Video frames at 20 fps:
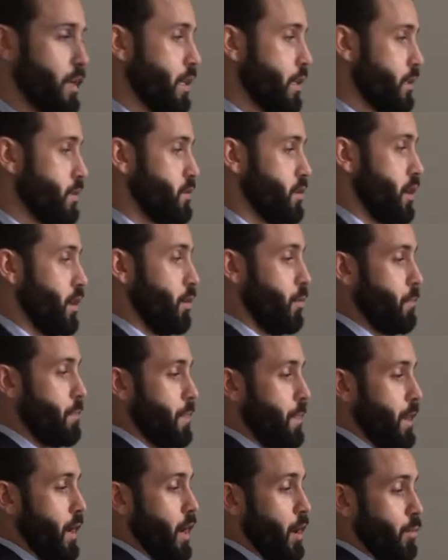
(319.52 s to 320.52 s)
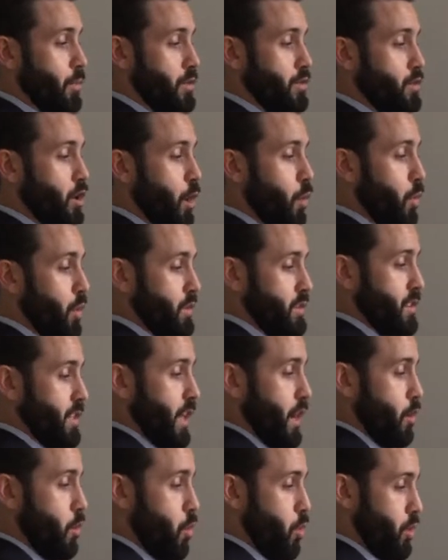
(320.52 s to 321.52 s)
So we don't want to see
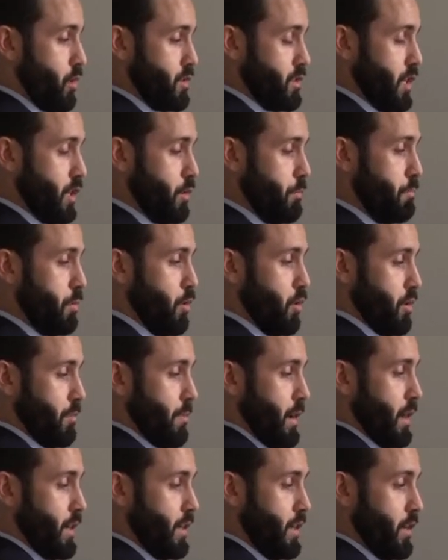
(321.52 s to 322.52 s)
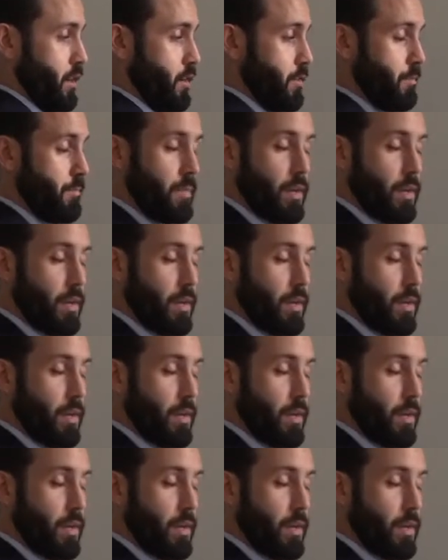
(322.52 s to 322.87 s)
that horizontal pulling back here.